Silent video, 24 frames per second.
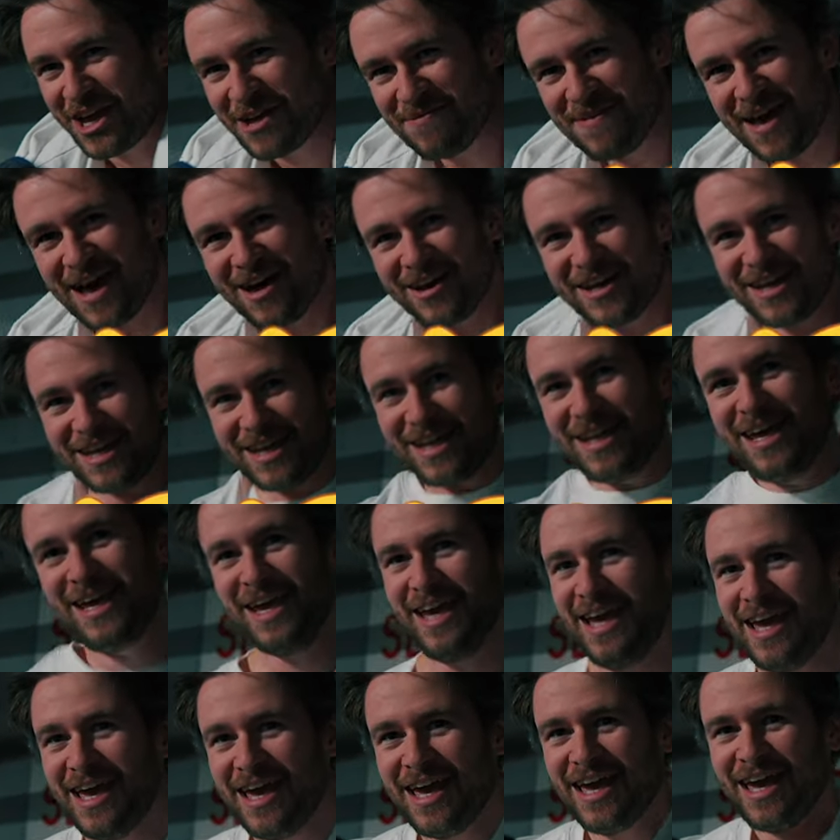about it,
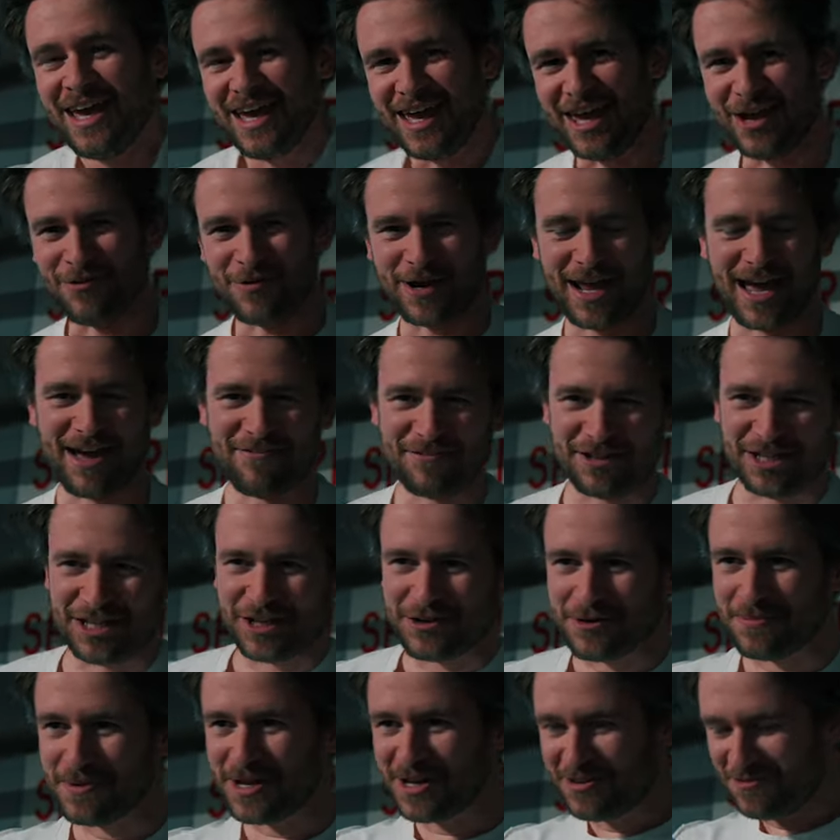it would have a
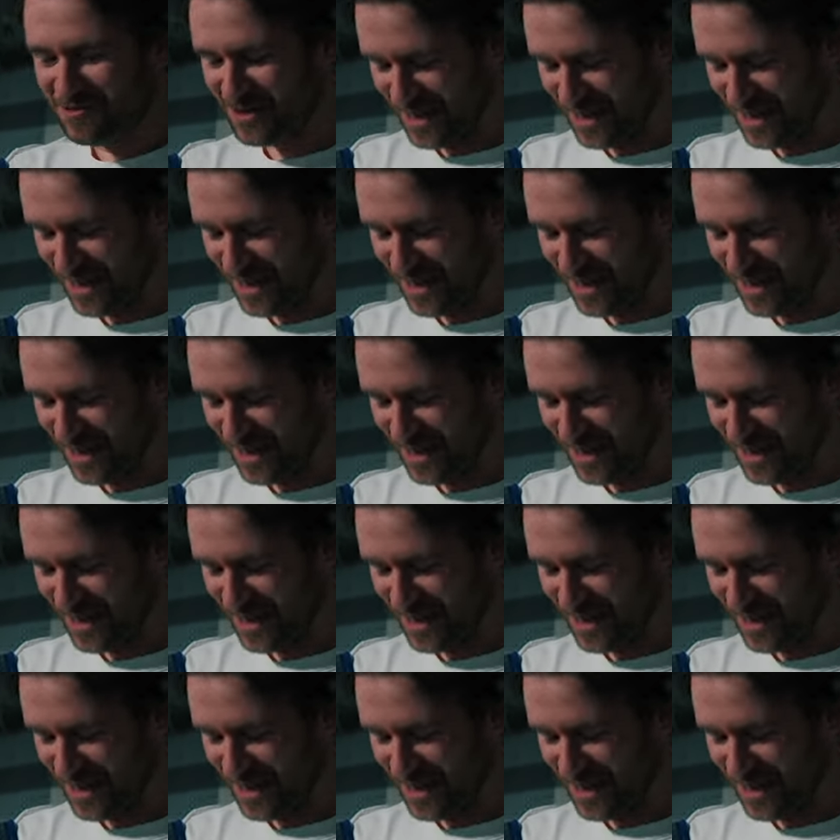little bit of